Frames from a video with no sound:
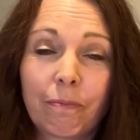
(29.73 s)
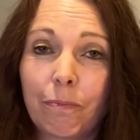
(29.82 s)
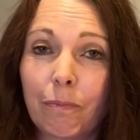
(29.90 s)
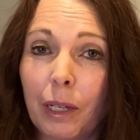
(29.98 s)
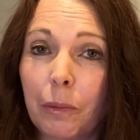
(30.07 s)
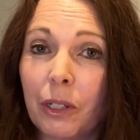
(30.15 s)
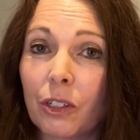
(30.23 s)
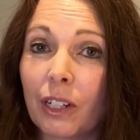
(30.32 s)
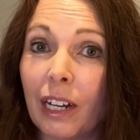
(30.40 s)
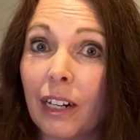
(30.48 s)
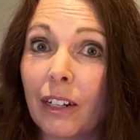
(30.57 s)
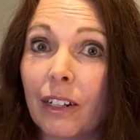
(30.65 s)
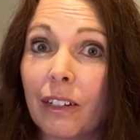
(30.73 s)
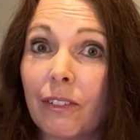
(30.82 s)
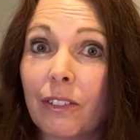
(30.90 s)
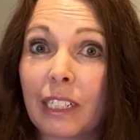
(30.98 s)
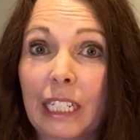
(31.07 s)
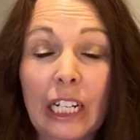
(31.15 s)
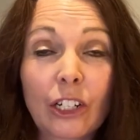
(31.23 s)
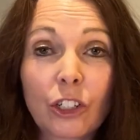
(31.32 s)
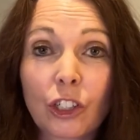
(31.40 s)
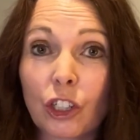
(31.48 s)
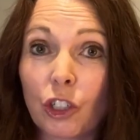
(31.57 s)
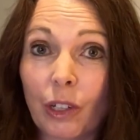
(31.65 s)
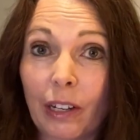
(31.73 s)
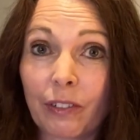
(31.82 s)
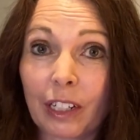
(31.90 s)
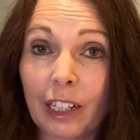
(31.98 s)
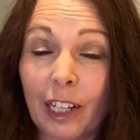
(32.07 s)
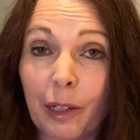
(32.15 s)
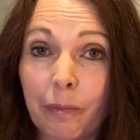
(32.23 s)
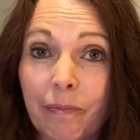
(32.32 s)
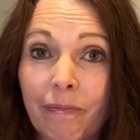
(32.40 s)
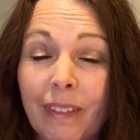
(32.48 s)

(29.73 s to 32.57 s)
Maybe you're tired of stairs that you have to climb.